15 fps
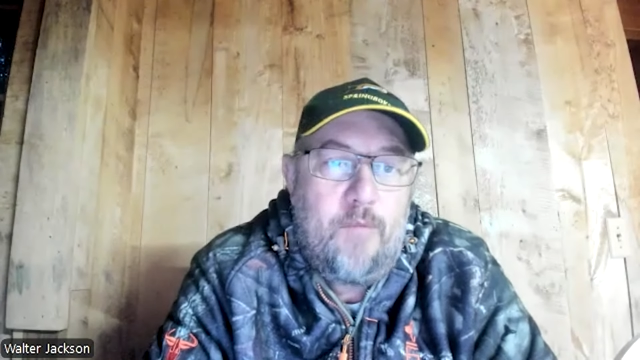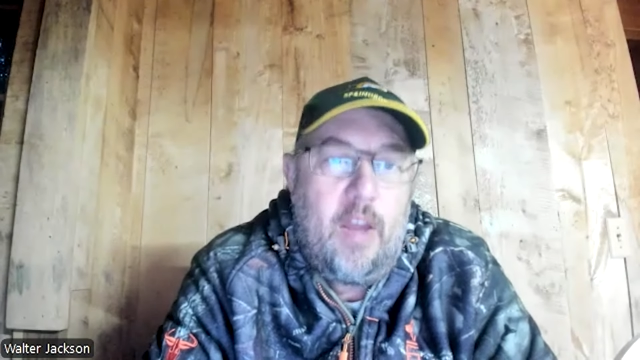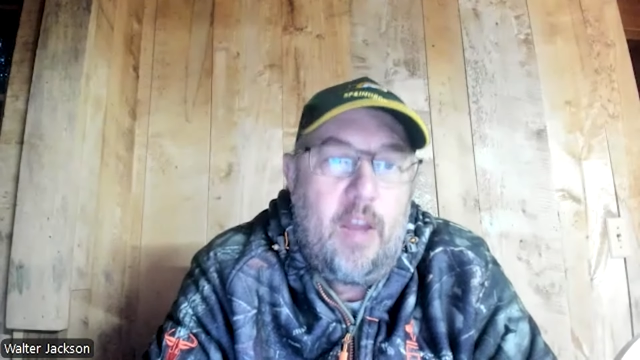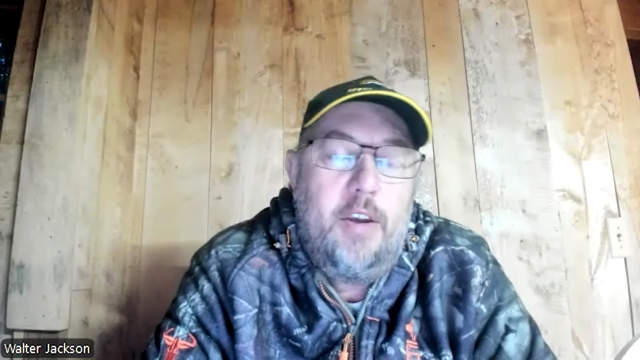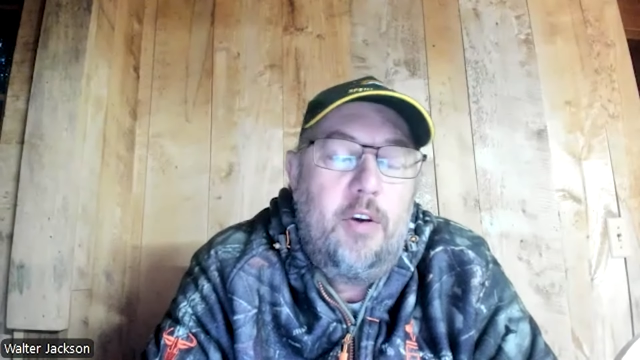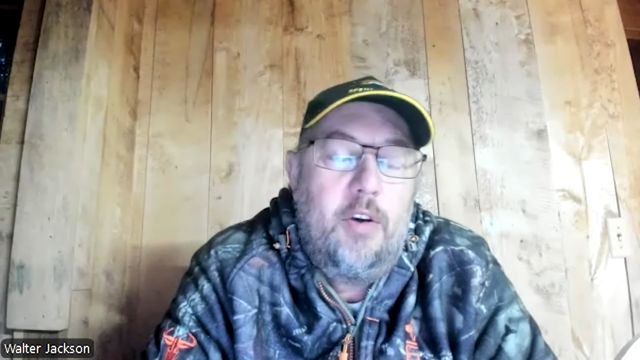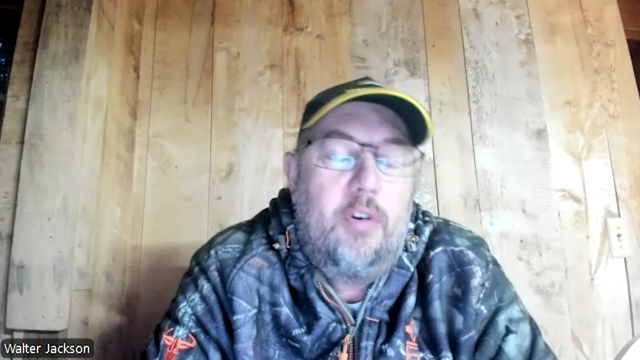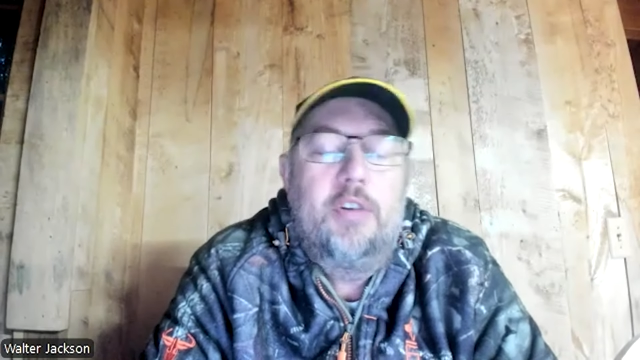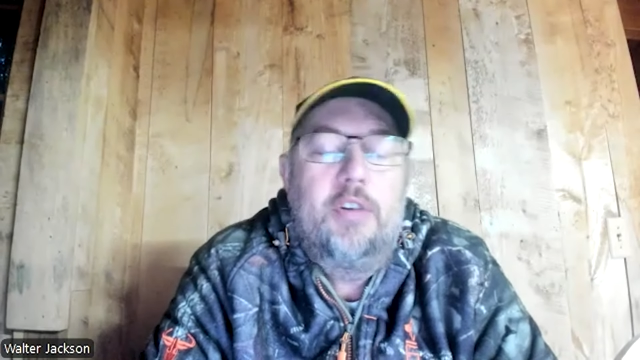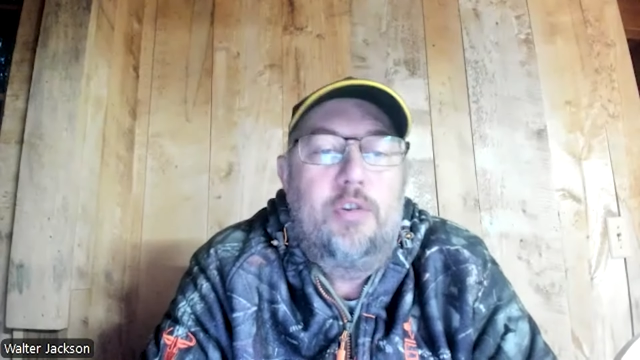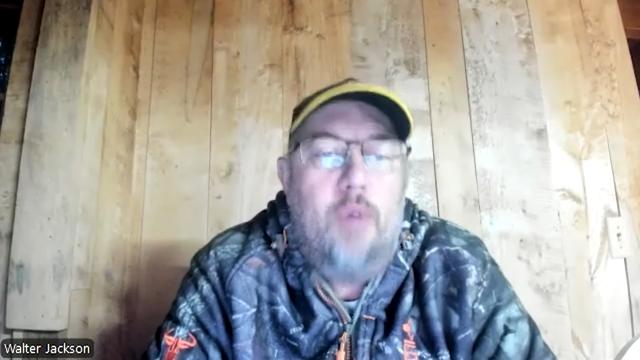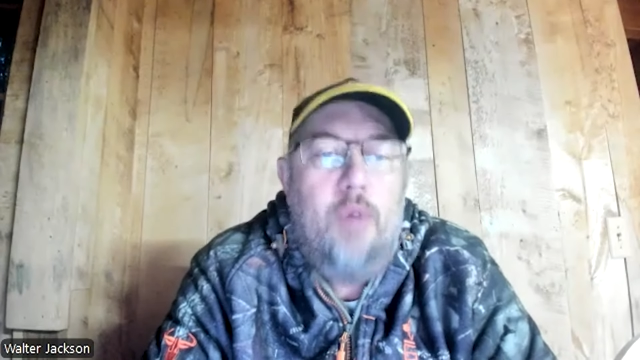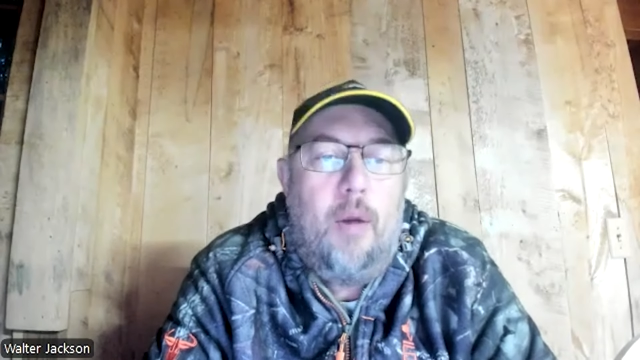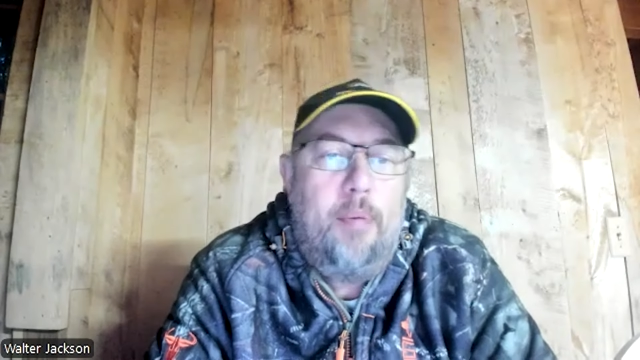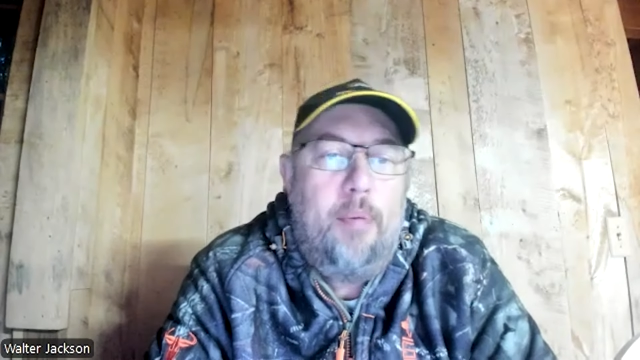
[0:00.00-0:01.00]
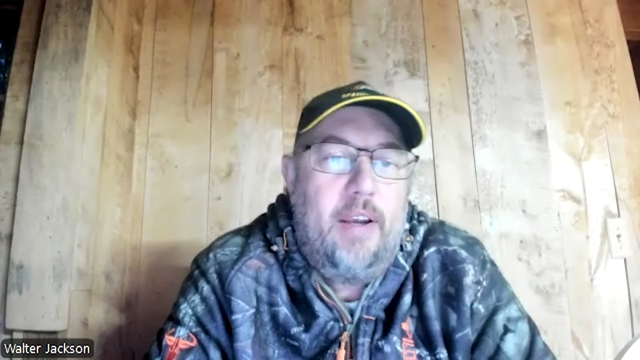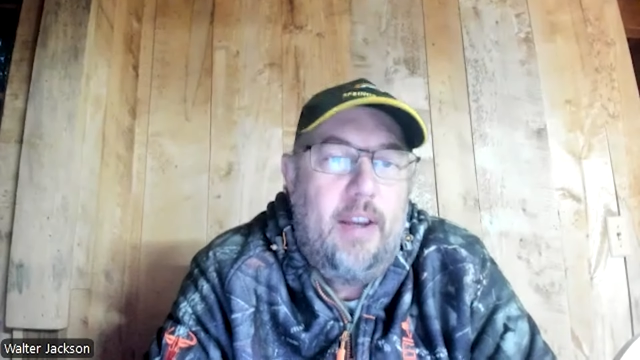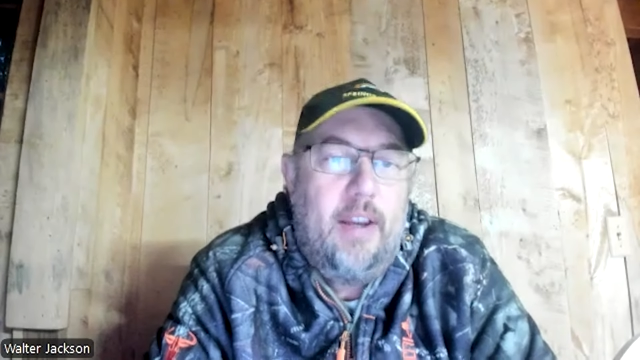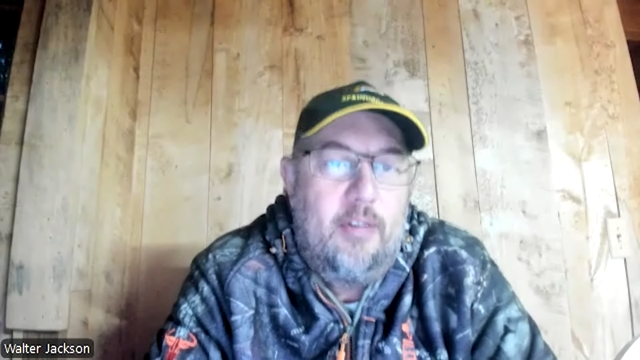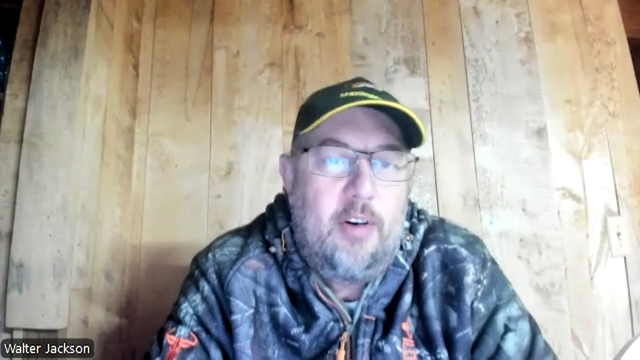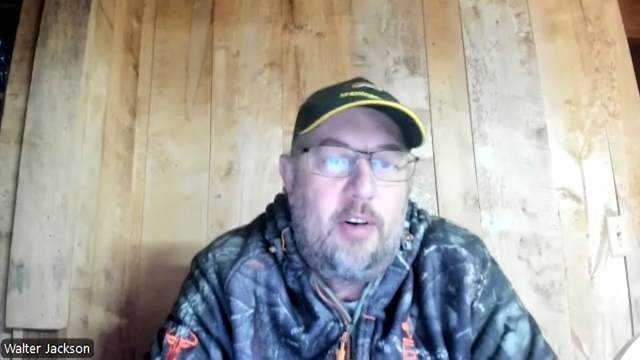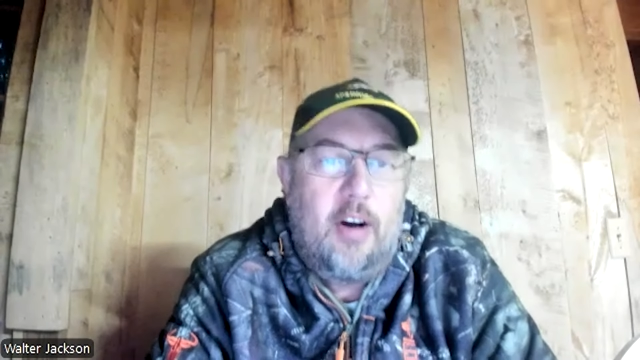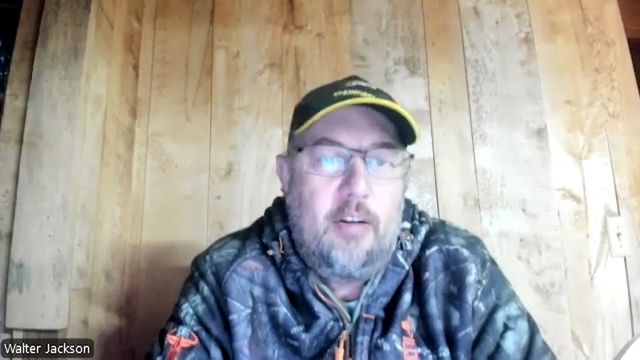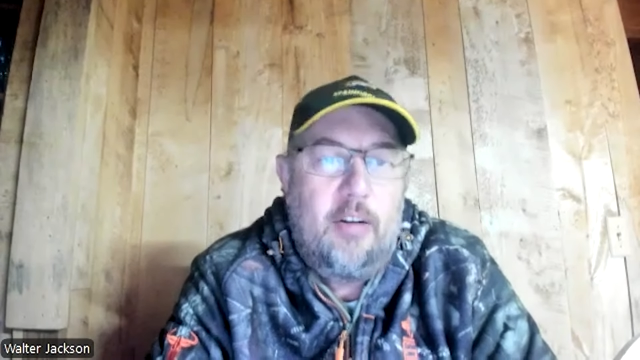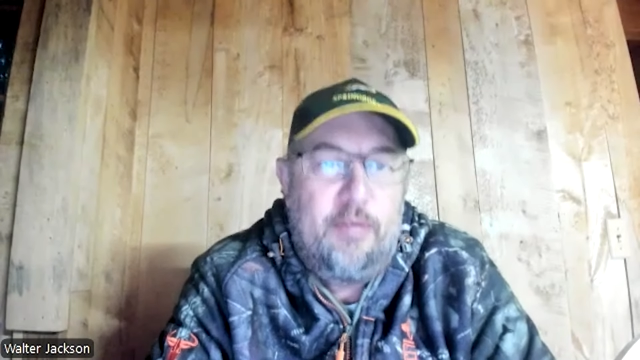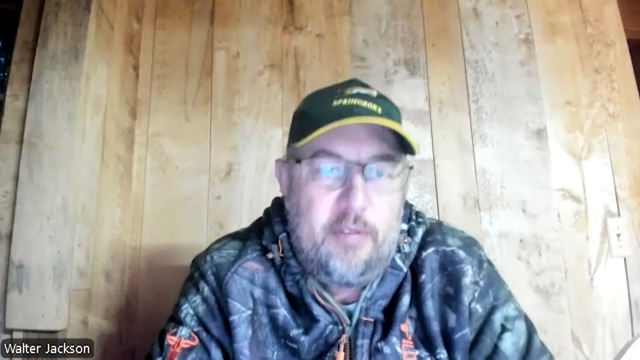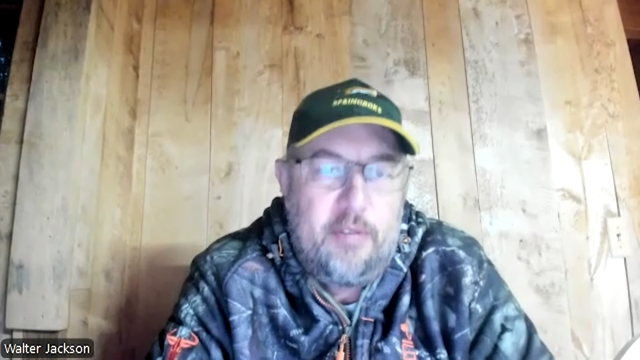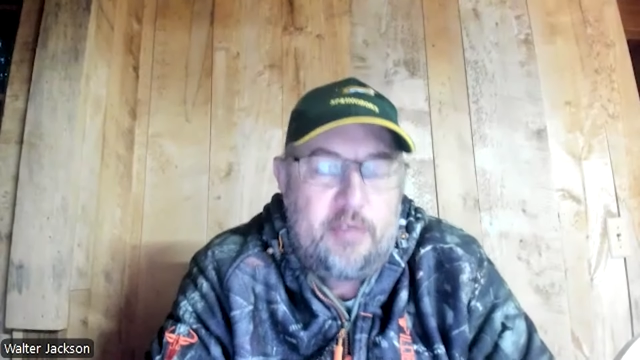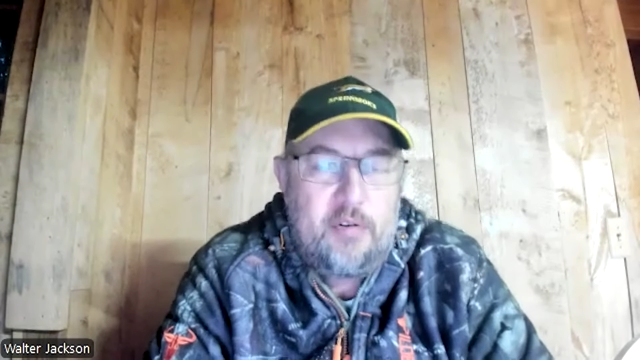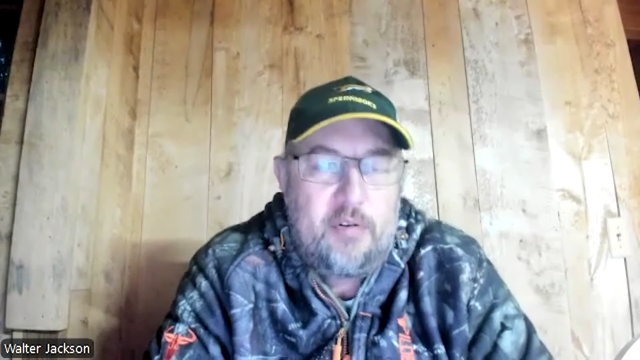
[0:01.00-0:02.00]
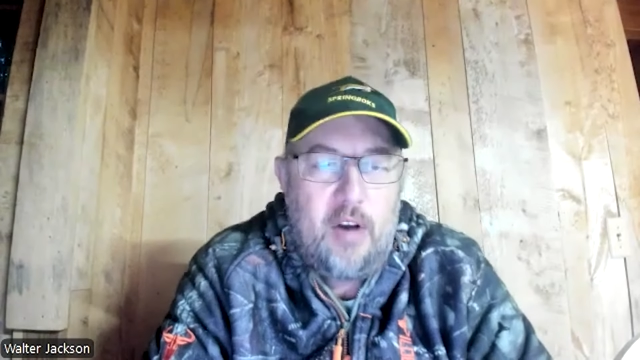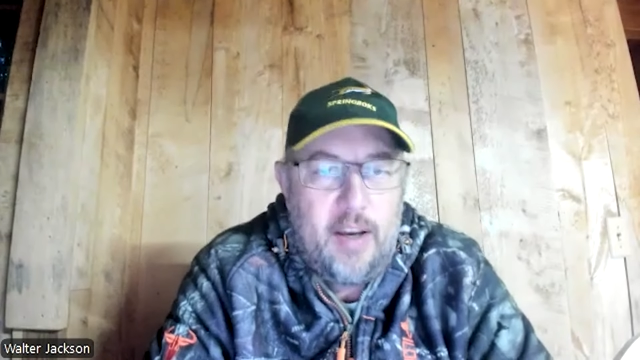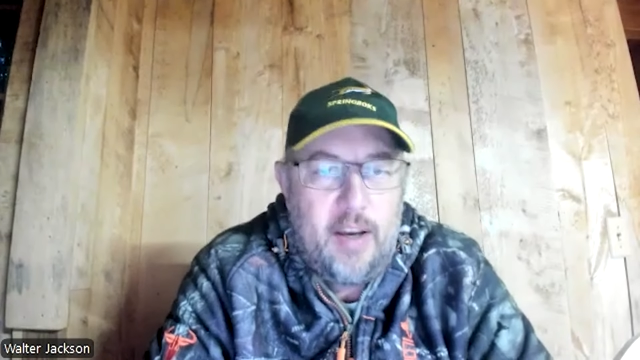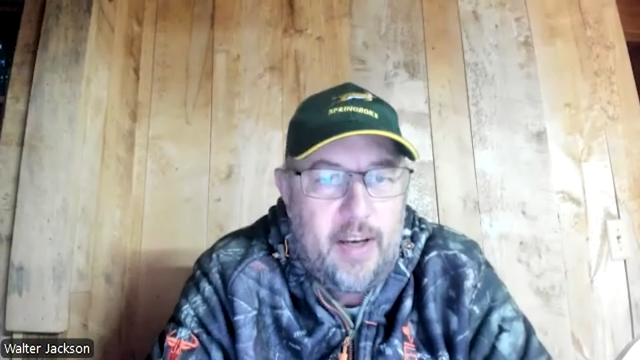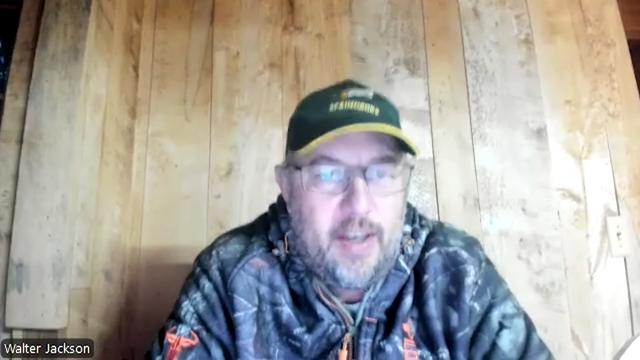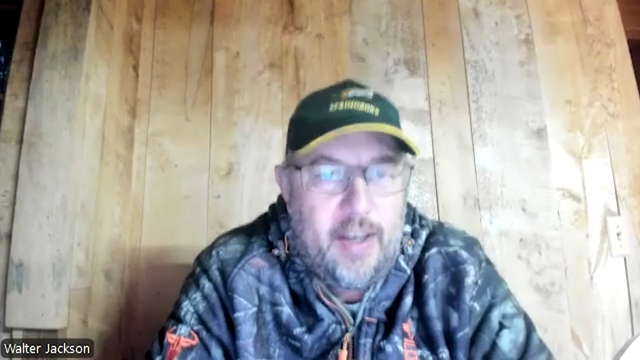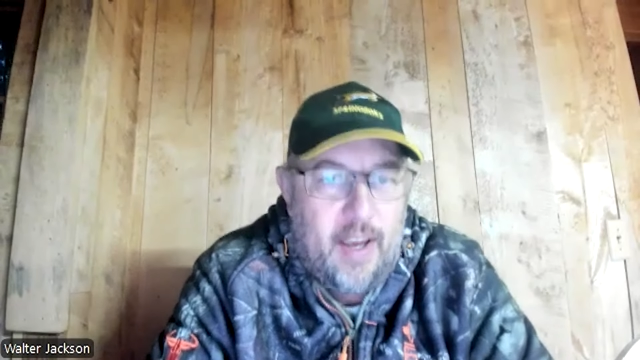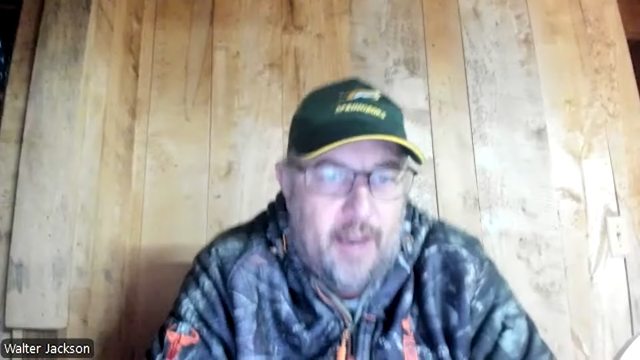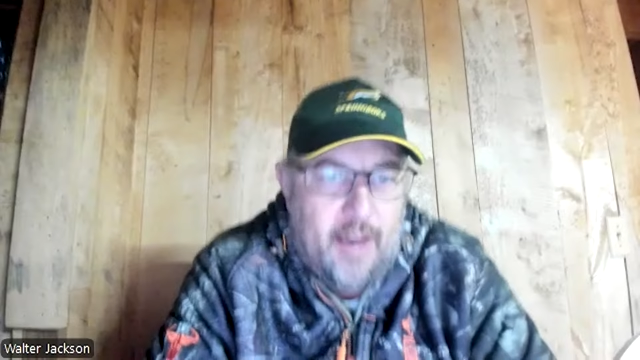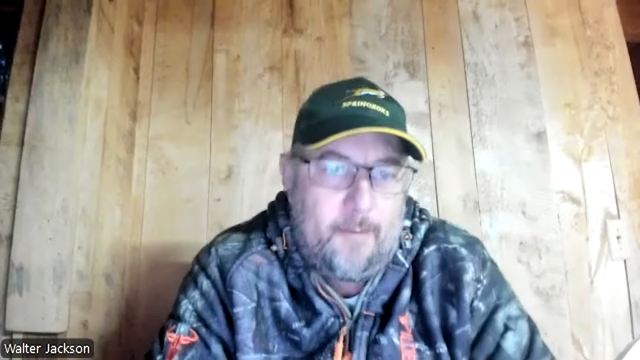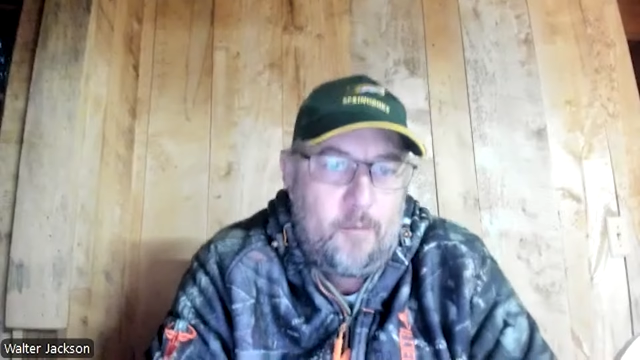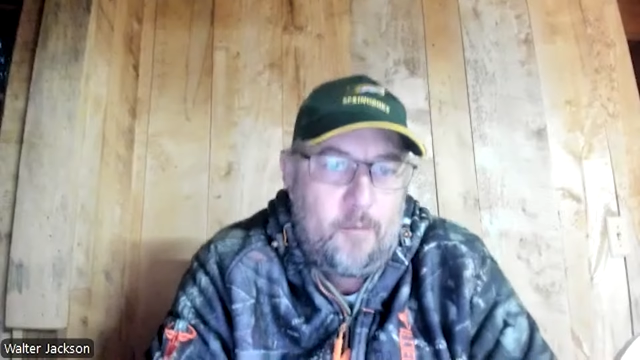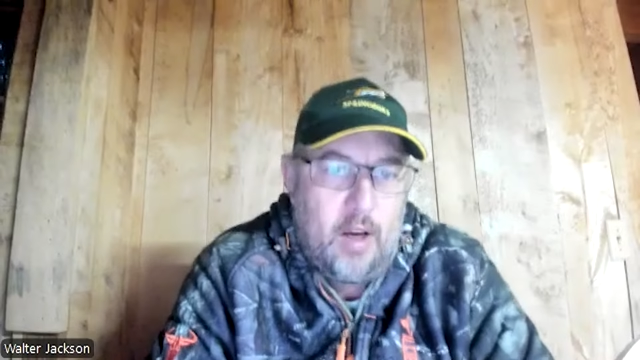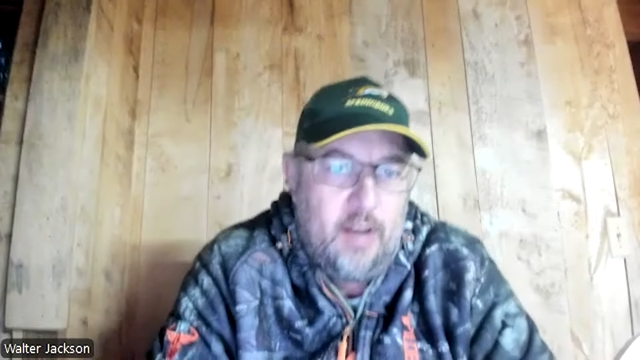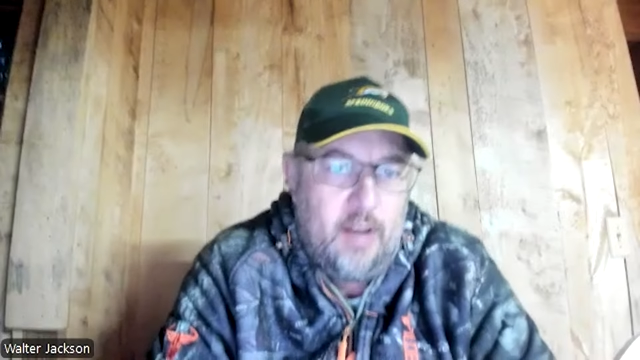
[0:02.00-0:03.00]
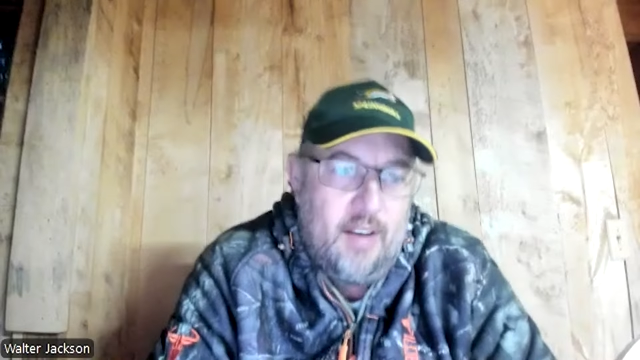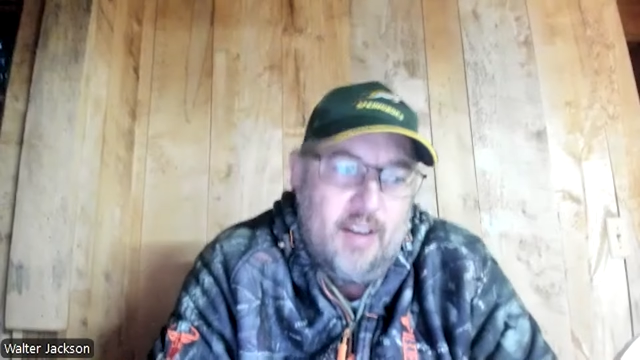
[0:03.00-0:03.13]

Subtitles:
And you can swap a yellow card for a try any day, right?